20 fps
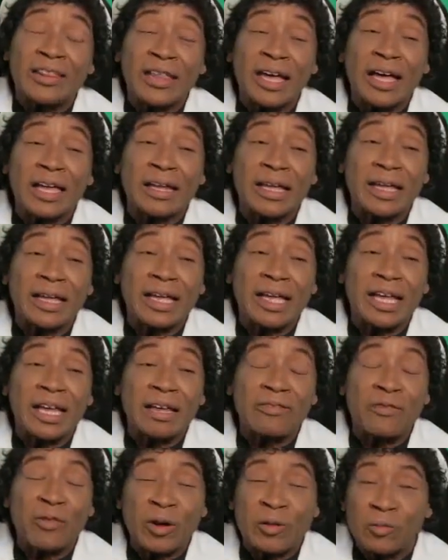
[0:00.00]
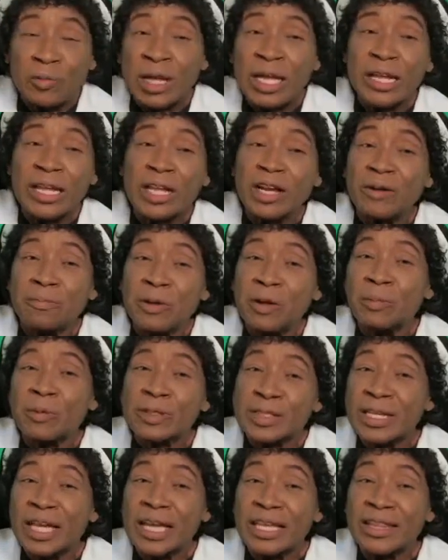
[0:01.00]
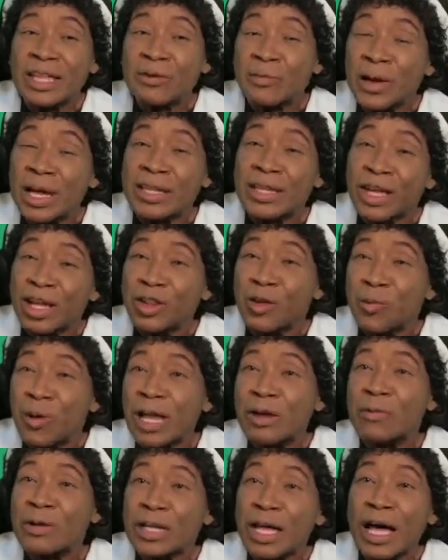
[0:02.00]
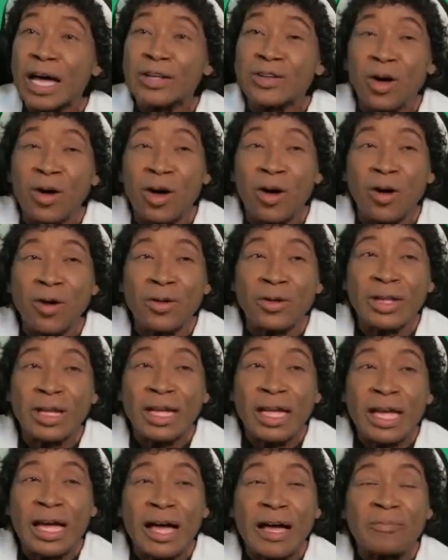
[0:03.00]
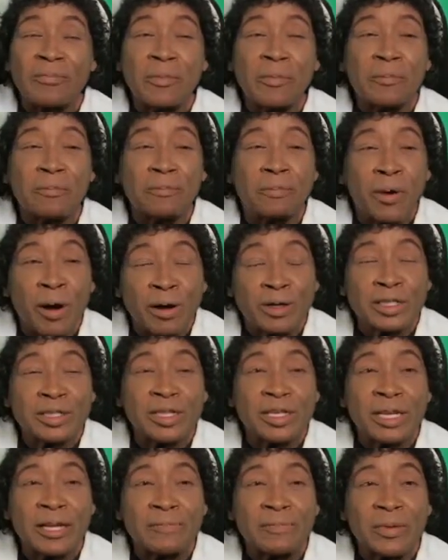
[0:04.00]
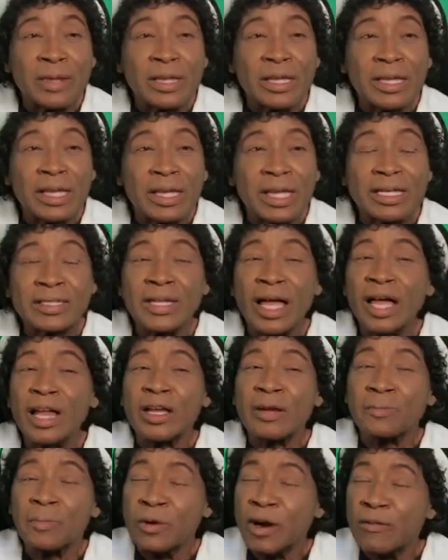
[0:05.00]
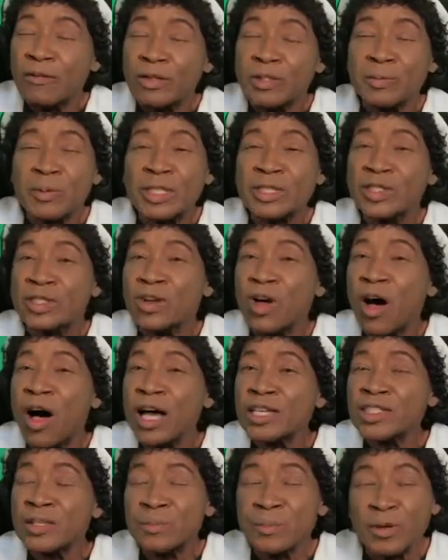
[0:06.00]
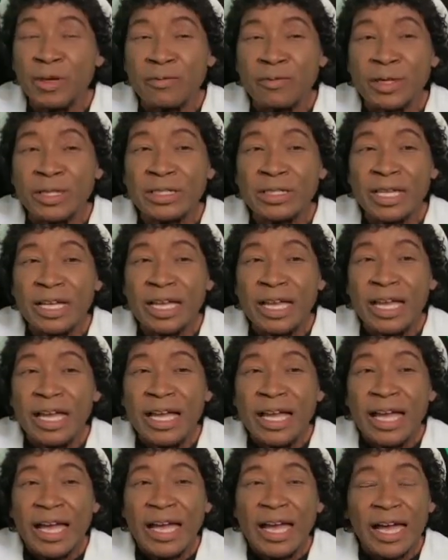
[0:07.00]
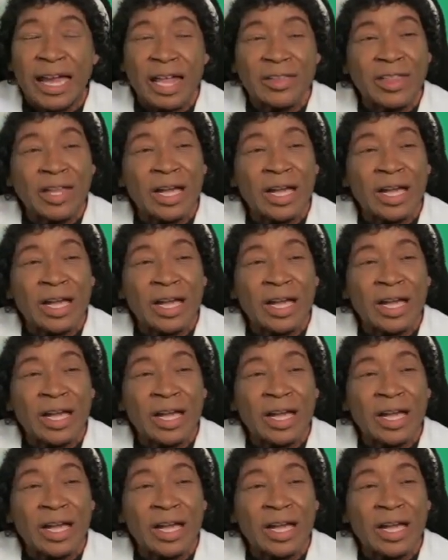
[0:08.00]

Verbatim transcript: that for me to hear people say they ran the other way when God called, personally, it's not only a privilege, but it's an awesome privilege. And I